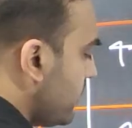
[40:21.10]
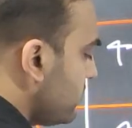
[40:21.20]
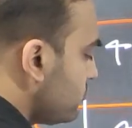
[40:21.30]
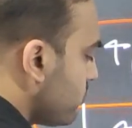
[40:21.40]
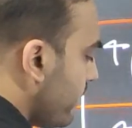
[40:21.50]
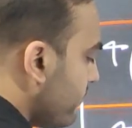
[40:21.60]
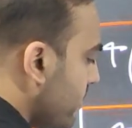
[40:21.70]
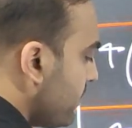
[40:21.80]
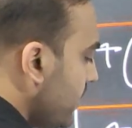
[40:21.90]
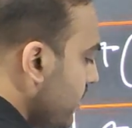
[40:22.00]
t square
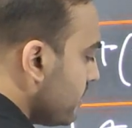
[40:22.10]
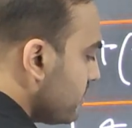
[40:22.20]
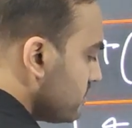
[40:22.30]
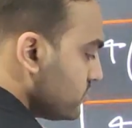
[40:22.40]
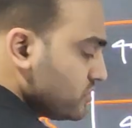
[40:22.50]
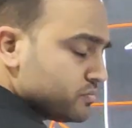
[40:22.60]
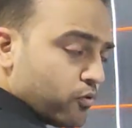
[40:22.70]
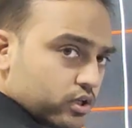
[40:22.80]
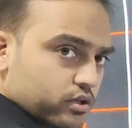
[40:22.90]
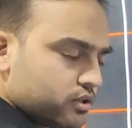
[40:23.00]
will be
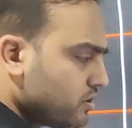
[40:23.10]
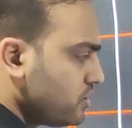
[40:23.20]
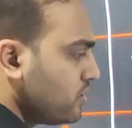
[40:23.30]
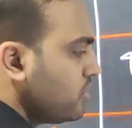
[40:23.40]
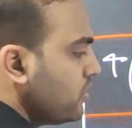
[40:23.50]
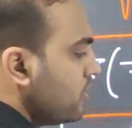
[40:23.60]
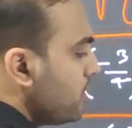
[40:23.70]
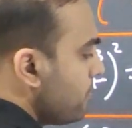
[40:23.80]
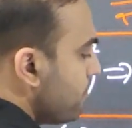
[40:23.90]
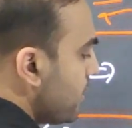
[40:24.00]
smaller,
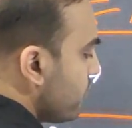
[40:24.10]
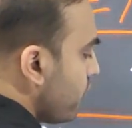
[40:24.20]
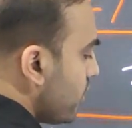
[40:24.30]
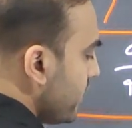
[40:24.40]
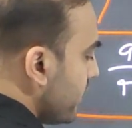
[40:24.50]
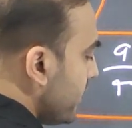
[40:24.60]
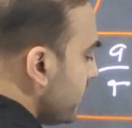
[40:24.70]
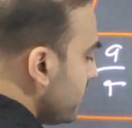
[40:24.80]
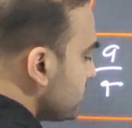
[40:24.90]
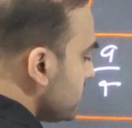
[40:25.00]
but for an
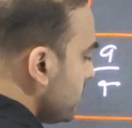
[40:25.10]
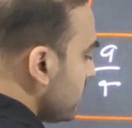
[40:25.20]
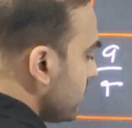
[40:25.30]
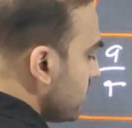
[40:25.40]
integer,